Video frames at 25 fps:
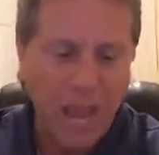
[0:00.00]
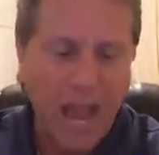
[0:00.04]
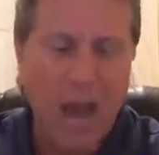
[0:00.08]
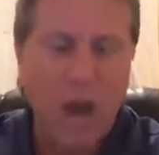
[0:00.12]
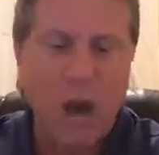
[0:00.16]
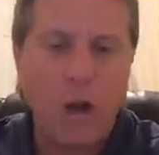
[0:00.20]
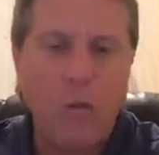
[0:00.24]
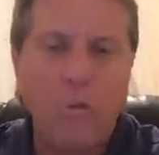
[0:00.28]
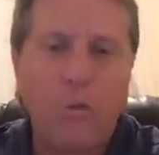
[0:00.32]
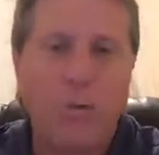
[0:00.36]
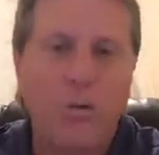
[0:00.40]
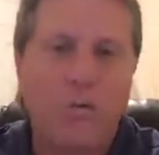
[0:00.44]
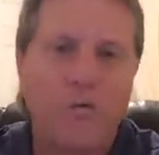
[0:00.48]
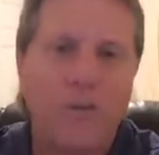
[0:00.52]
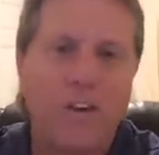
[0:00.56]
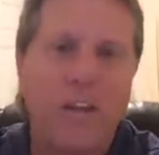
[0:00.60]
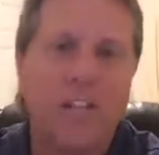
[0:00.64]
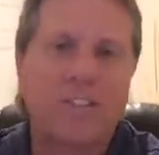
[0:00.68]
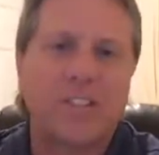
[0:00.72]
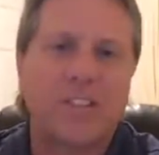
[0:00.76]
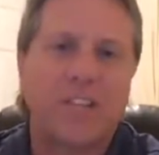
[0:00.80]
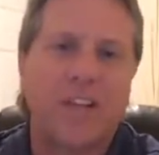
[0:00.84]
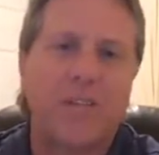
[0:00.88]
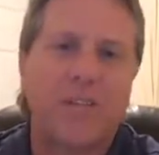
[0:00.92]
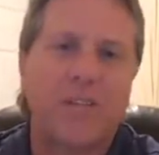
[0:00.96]
I hope we're
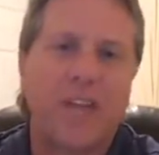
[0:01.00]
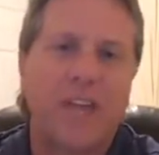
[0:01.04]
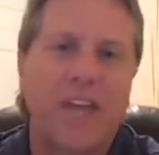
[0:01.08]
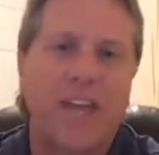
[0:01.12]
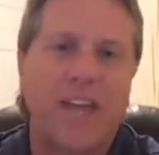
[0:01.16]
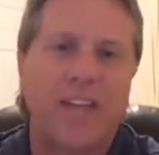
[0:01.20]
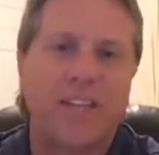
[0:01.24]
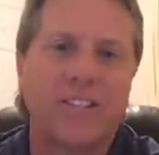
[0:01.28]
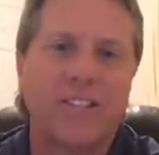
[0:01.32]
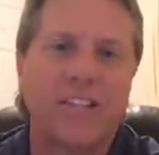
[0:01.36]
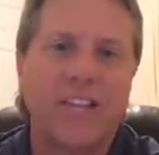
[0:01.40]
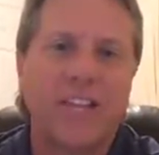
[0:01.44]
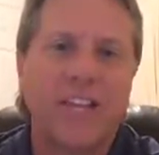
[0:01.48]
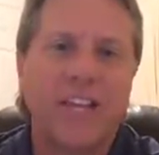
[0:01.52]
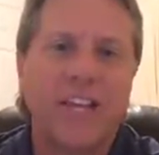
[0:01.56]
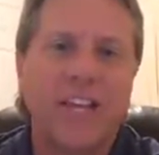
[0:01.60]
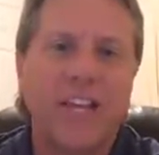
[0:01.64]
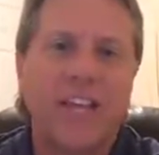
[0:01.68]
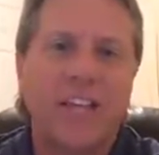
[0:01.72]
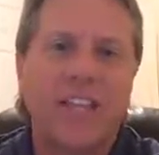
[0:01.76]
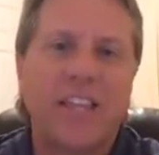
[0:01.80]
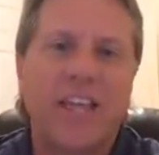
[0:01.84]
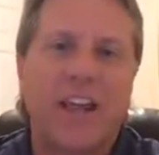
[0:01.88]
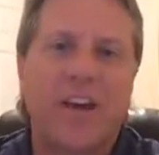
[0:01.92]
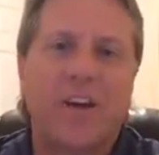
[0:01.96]
investing in things
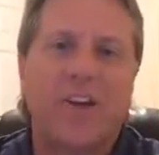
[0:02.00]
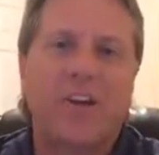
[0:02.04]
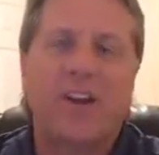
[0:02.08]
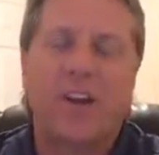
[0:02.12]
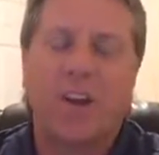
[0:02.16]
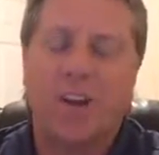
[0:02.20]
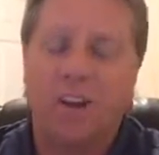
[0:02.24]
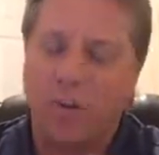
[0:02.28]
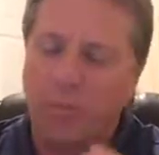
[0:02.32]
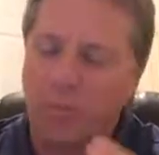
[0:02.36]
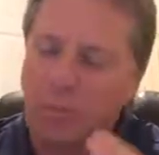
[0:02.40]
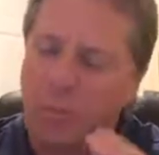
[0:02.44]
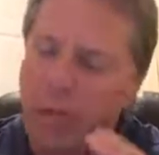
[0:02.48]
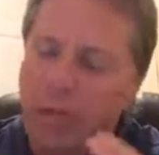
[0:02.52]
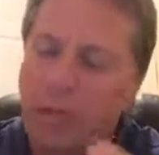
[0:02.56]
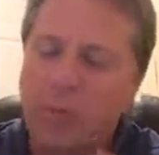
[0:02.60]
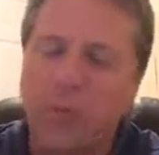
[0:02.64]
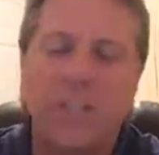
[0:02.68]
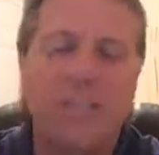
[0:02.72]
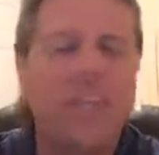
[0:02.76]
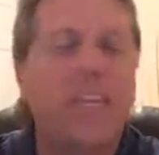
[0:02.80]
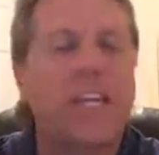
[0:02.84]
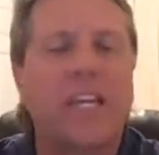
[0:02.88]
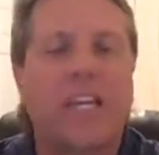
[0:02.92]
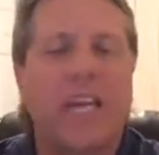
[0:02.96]
that are
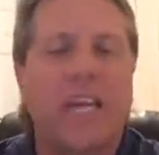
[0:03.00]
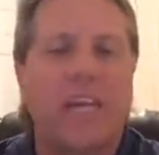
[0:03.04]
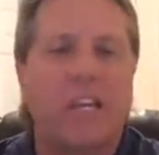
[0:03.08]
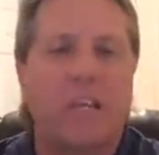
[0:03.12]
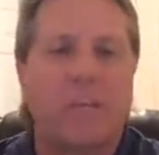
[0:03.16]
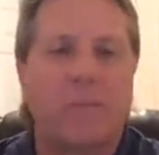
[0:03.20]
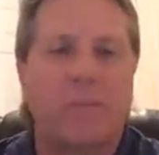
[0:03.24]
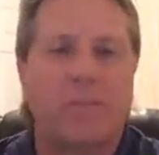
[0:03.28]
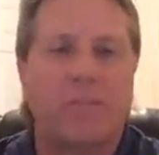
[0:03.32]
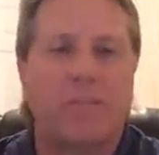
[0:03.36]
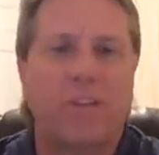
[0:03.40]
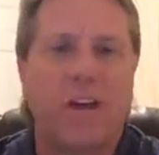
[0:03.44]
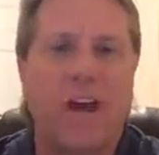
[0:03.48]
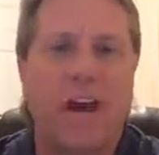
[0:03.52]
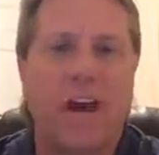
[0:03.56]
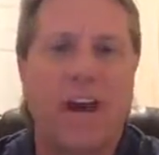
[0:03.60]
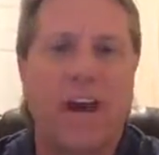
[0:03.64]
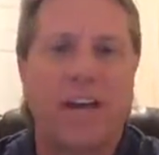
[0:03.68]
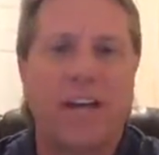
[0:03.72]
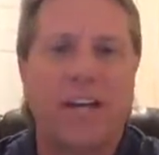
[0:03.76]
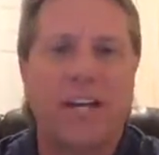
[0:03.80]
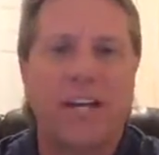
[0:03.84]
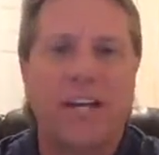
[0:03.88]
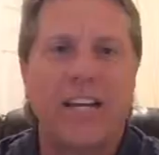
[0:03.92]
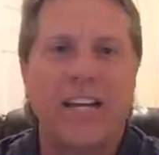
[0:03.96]
building the kingdom of
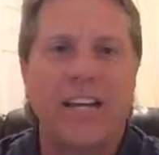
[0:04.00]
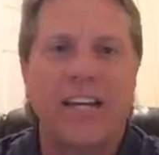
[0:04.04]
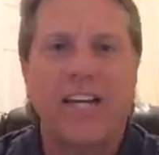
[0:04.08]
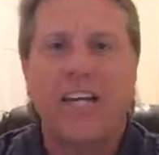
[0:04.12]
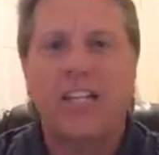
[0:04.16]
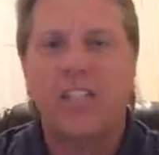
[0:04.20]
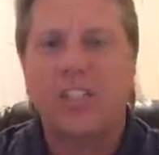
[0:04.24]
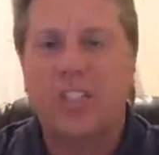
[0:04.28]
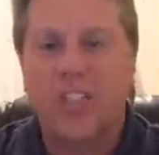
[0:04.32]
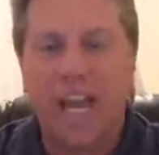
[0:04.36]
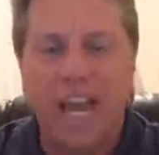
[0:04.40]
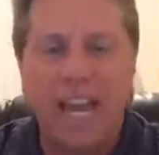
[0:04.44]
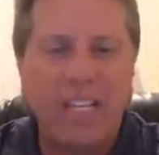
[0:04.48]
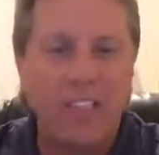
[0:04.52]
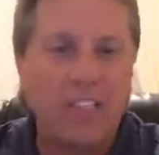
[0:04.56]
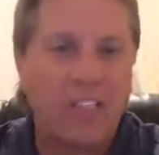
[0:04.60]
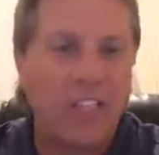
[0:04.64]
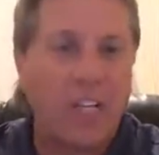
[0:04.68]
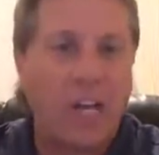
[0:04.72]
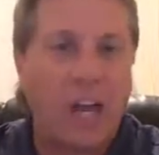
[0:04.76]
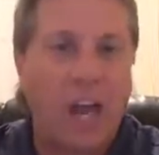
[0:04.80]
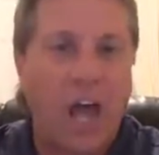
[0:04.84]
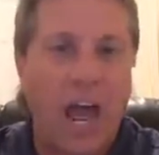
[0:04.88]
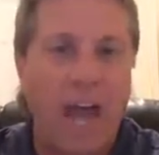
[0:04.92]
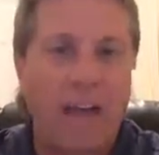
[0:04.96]
God,
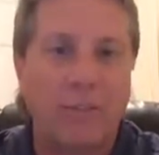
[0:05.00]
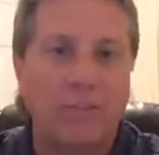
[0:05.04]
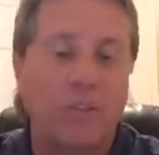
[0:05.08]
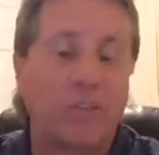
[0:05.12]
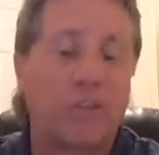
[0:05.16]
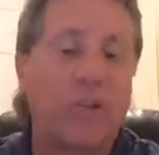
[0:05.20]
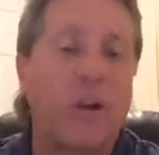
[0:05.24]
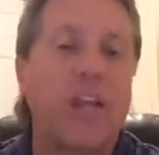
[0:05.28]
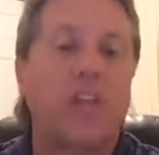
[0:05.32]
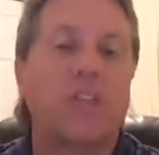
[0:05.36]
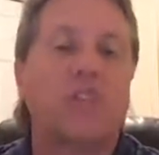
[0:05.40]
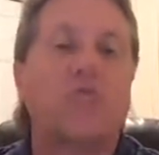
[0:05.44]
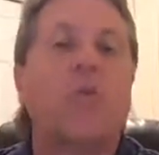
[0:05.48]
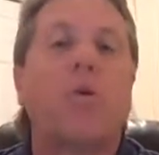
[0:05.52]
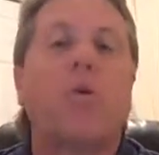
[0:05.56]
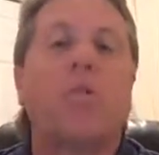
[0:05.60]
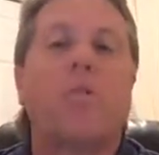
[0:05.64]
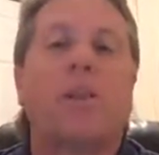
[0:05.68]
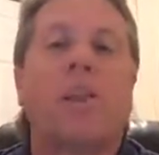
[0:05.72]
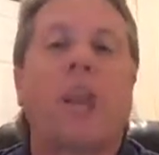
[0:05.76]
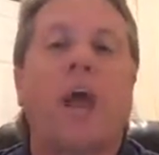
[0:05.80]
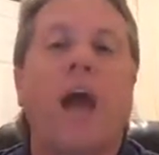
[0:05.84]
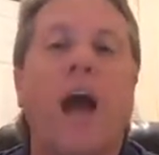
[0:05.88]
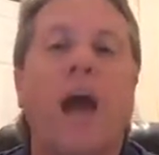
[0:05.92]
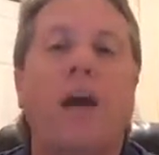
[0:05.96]
changing lives,
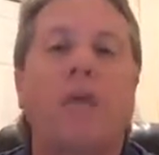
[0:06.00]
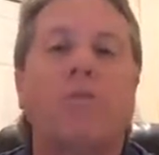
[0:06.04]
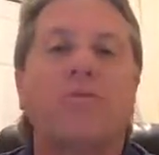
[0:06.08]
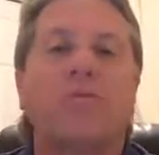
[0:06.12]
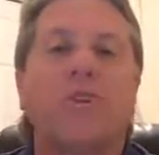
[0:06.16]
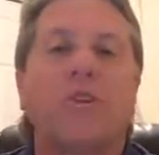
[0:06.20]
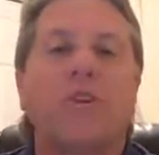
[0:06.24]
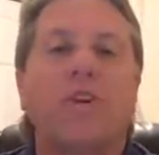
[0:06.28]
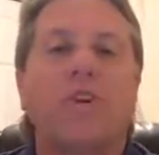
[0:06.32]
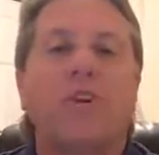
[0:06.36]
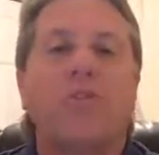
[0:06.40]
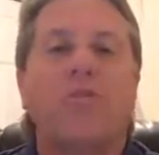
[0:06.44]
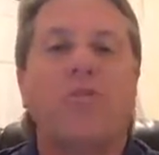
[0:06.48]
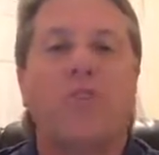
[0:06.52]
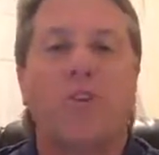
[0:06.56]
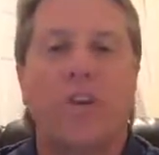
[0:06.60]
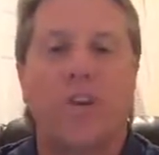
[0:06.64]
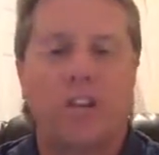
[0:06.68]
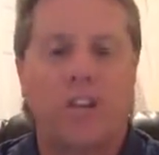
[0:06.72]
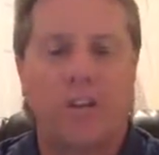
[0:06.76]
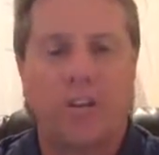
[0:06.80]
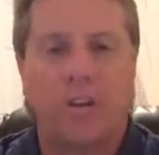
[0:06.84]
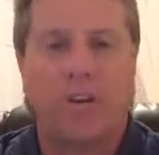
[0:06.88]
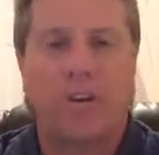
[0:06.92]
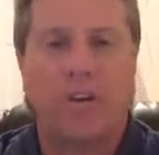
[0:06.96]
transforming lives for
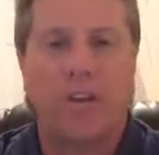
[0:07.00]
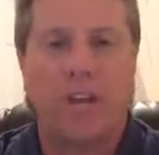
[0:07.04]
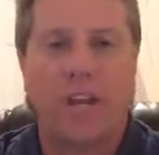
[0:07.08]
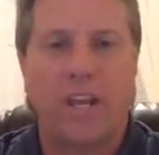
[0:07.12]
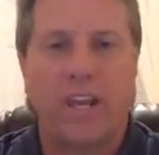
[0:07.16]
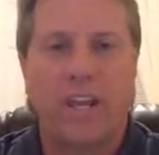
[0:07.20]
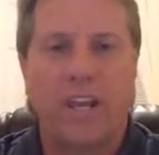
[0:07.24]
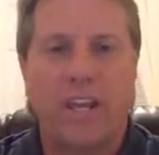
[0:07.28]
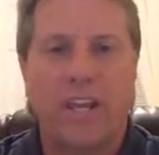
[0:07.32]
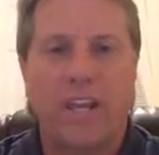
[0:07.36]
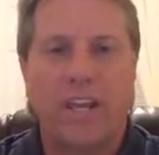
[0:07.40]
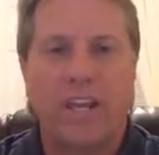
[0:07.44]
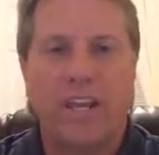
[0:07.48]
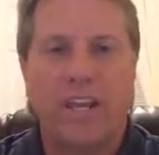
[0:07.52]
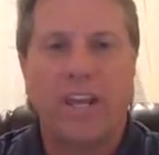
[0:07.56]
eternity.